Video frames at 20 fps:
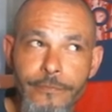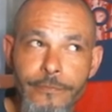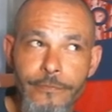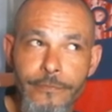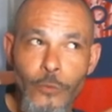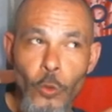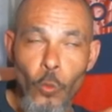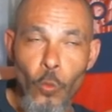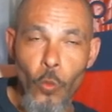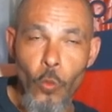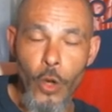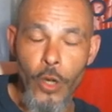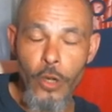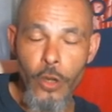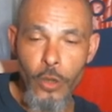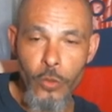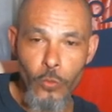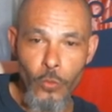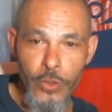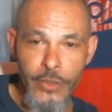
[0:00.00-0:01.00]

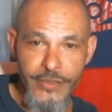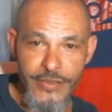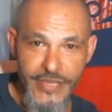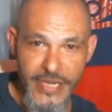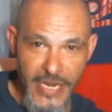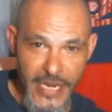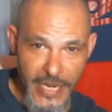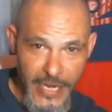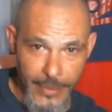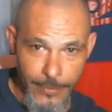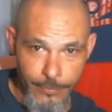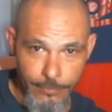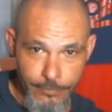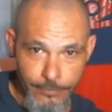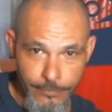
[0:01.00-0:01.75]
one-on-one time